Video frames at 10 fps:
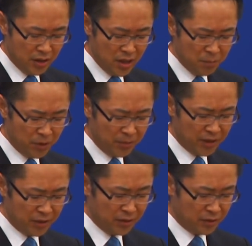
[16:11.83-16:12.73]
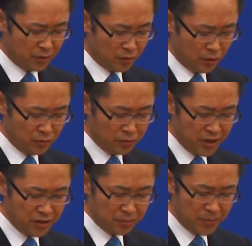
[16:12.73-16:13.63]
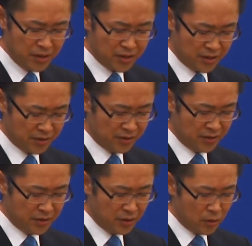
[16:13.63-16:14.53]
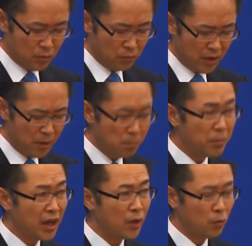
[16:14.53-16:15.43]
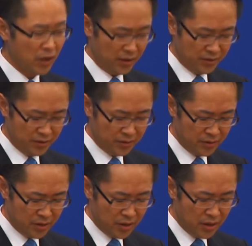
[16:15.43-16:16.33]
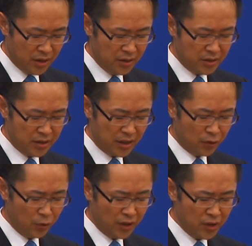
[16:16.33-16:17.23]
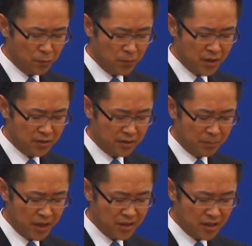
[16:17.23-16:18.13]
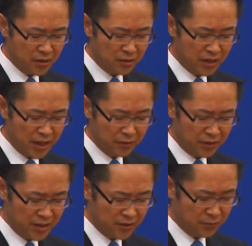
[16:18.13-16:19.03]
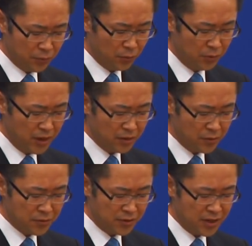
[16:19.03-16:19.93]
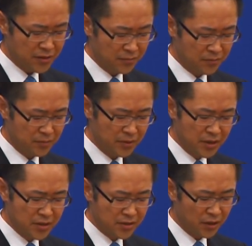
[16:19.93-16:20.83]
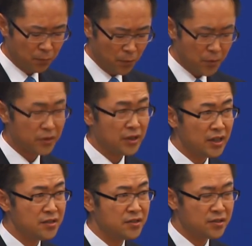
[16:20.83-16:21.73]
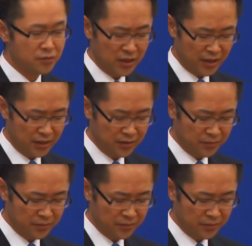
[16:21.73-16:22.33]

implementing concrete measures one by one in accordance with the basic guidelines for reconstruction set forth in July.